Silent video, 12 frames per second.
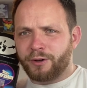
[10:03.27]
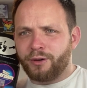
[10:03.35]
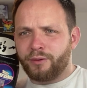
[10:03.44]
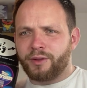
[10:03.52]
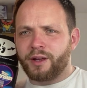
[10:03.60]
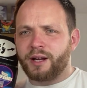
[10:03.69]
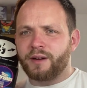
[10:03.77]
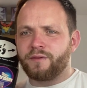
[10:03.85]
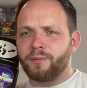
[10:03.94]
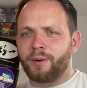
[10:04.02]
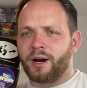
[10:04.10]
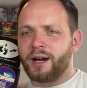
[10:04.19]
real thing
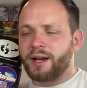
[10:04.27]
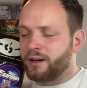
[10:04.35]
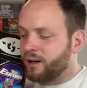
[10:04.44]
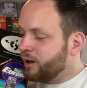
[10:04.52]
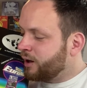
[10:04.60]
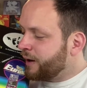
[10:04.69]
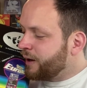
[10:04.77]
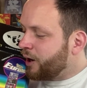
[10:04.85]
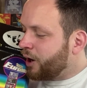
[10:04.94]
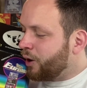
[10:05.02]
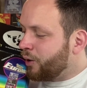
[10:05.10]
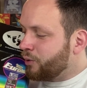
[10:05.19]
for buying
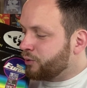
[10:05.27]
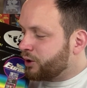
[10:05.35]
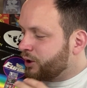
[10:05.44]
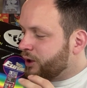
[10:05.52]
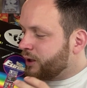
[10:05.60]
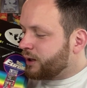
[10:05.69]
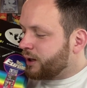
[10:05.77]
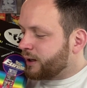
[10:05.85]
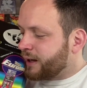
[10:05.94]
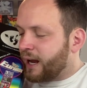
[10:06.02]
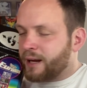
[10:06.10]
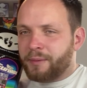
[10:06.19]
old
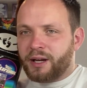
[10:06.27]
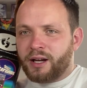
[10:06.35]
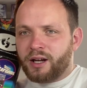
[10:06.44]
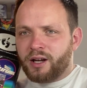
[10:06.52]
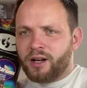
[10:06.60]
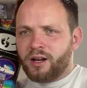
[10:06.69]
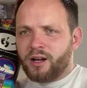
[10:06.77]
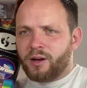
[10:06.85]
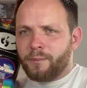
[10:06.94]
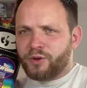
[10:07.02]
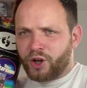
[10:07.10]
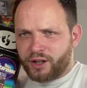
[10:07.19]
gaming
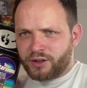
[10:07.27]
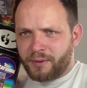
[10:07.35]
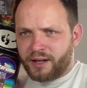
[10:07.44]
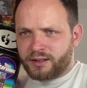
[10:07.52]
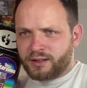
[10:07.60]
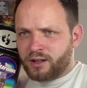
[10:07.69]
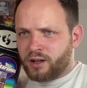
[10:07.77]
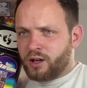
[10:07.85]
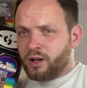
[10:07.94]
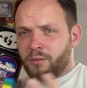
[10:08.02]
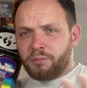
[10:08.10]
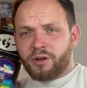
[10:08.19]
dance mats
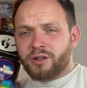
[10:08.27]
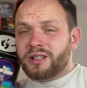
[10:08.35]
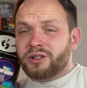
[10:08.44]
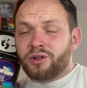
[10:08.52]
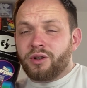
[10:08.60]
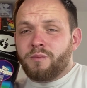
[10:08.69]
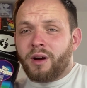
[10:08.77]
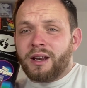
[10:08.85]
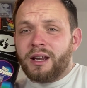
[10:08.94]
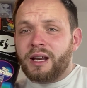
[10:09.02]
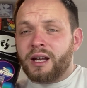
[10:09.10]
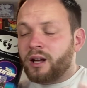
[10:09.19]
because there's good
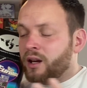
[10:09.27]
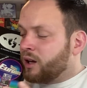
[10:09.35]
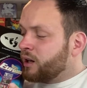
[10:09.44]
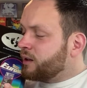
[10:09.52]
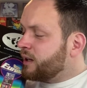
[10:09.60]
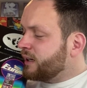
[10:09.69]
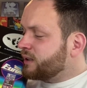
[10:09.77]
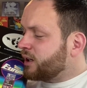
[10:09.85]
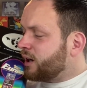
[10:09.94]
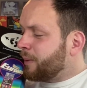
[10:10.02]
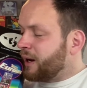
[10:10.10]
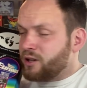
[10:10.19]
money in it. This,
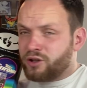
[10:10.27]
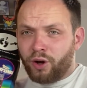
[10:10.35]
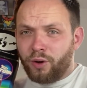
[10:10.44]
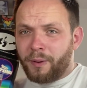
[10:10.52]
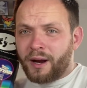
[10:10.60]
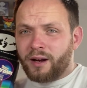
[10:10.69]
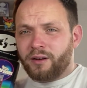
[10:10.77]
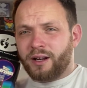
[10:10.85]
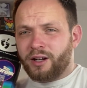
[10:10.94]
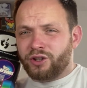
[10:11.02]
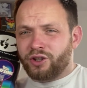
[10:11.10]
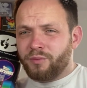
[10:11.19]
I paid £2,
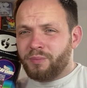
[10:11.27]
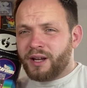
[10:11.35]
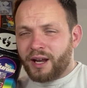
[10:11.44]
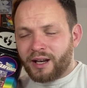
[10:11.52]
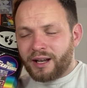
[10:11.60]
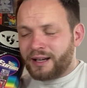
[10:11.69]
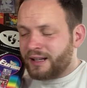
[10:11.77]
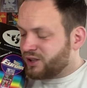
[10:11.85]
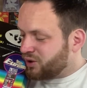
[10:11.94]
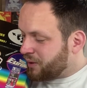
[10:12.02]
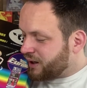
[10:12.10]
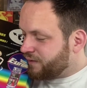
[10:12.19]
and I should be getting at
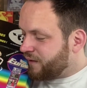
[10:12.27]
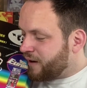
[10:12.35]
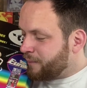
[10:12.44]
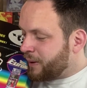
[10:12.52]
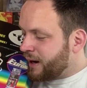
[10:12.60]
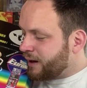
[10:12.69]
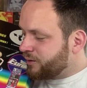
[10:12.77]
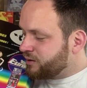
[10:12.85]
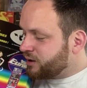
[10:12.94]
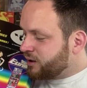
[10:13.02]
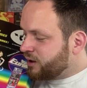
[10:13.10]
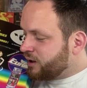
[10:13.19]
least
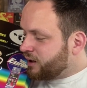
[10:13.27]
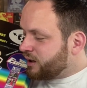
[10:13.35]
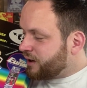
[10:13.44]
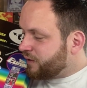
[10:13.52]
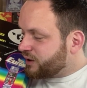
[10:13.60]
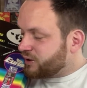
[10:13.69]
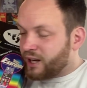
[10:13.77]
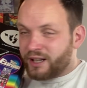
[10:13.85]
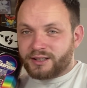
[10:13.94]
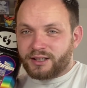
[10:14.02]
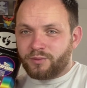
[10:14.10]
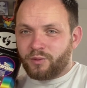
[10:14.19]
£25 if it's
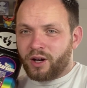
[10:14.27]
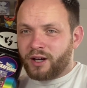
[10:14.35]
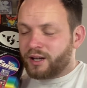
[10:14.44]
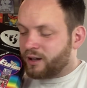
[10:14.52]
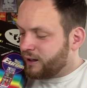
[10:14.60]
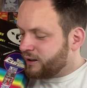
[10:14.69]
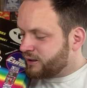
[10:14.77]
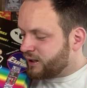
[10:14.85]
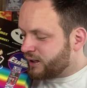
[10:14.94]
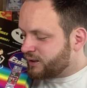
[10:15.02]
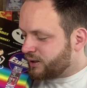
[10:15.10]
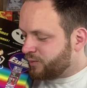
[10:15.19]
tested and working. I need to
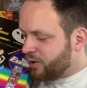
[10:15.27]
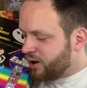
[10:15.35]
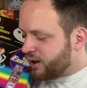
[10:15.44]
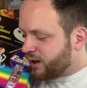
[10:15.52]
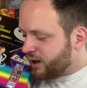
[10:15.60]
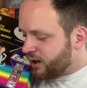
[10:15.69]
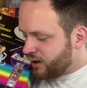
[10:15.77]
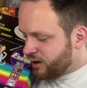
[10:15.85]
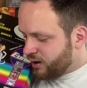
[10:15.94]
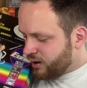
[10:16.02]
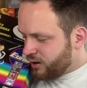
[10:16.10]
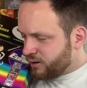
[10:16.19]
test it and work it.
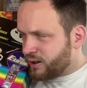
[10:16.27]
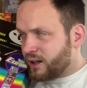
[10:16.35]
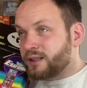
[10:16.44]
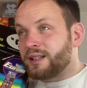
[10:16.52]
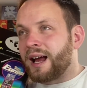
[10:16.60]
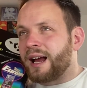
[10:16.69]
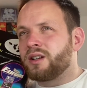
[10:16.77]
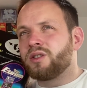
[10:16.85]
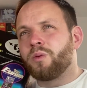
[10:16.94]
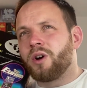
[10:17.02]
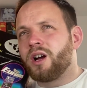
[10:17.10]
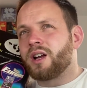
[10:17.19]
Test it and
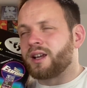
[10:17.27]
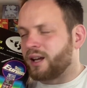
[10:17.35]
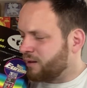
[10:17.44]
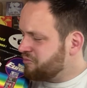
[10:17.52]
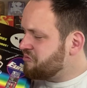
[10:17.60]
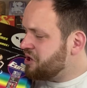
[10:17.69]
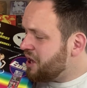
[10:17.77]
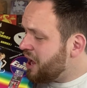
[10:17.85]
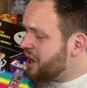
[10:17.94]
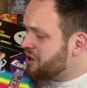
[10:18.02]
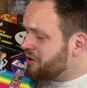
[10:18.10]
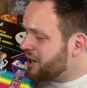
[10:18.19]
work it.
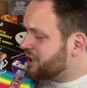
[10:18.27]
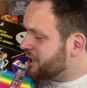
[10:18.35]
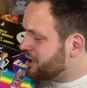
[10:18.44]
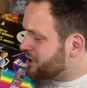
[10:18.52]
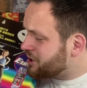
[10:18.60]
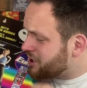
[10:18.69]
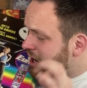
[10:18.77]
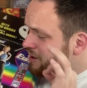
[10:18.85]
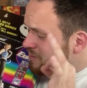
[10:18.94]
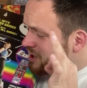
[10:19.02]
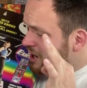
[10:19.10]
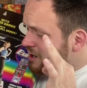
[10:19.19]
Yeah, great English,
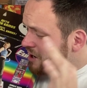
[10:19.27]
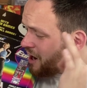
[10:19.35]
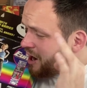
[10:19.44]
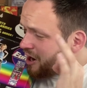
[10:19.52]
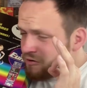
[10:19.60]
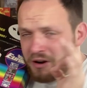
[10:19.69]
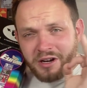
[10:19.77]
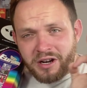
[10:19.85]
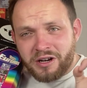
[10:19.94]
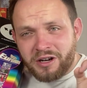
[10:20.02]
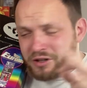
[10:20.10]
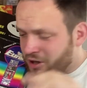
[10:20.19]
Dad. Begin, yeah, great
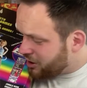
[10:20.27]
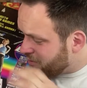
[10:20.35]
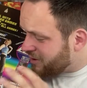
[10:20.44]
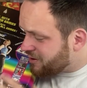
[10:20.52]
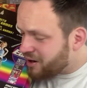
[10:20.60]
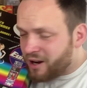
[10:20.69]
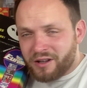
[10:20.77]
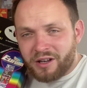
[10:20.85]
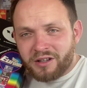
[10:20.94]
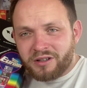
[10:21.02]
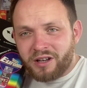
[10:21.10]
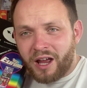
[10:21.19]
English. But yeah,
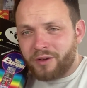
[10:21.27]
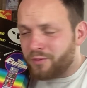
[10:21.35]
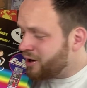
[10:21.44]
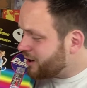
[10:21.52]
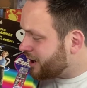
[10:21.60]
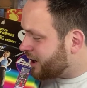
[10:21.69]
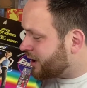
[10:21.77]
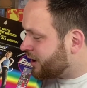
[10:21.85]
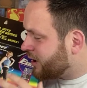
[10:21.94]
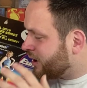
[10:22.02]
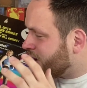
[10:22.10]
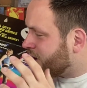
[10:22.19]
tested and working.
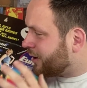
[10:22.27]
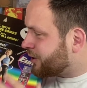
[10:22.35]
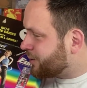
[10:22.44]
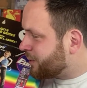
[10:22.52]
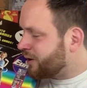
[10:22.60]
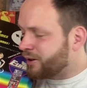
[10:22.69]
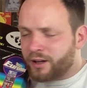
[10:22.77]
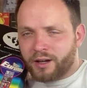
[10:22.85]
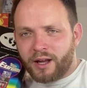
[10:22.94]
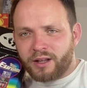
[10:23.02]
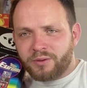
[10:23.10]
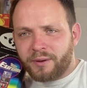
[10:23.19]
I should be
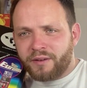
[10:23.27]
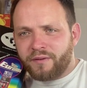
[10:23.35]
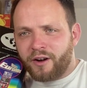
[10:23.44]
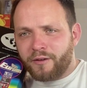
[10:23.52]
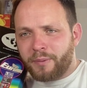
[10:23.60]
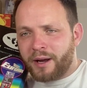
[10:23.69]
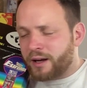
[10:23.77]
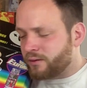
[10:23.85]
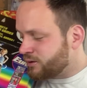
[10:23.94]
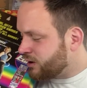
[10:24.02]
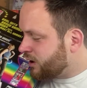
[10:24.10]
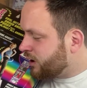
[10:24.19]
looking at
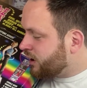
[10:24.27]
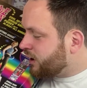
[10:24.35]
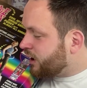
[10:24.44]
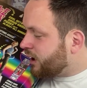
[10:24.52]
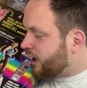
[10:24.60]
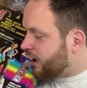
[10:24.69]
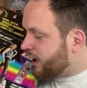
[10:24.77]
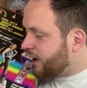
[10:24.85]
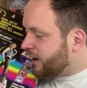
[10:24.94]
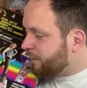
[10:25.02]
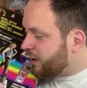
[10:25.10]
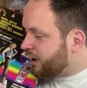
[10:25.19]
£25.
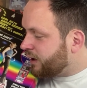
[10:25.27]
I